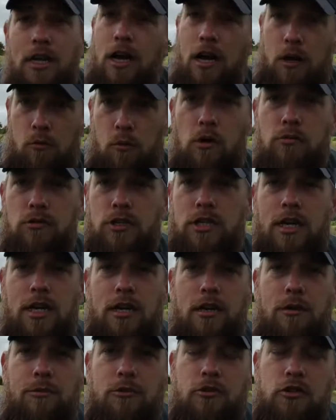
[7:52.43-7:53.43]
I won't stick
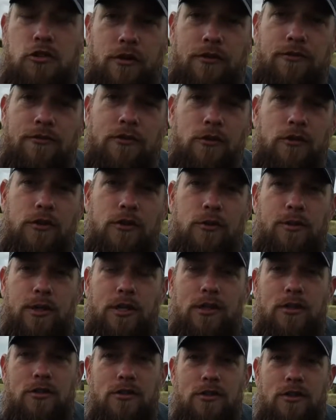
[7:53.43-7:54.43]
it up on screen for you
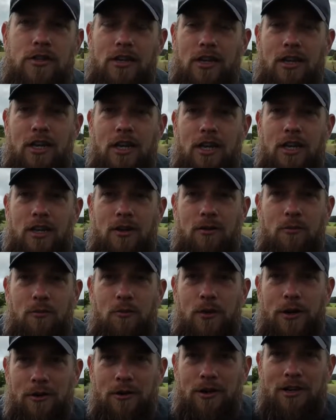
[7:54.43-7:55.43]
because
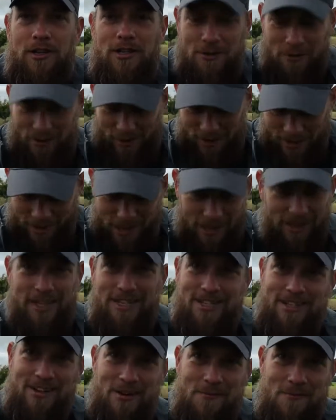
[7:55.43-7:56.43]
we're not going to do it like that
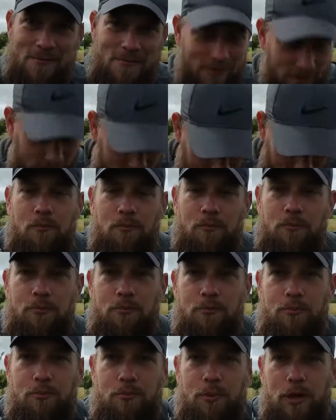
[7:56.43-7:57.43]
this time.
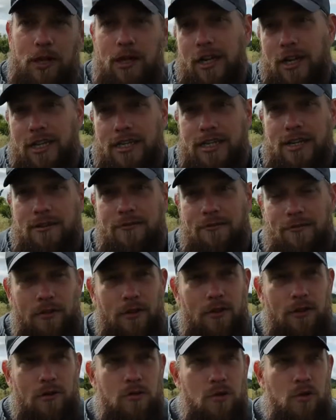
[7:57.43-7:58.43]
But like I said, for
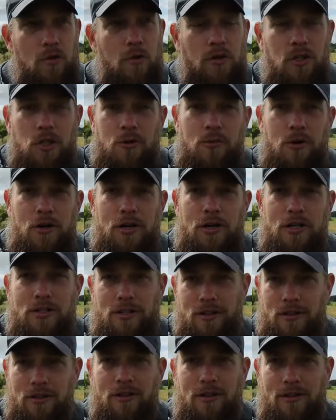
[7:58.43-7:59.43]
those who want
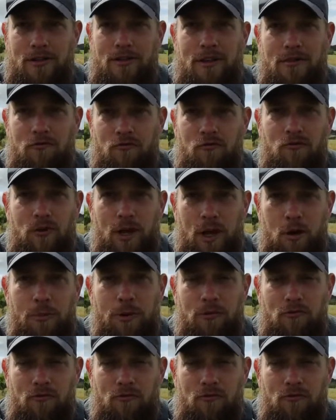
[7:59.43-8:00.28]
spoilers, it'll be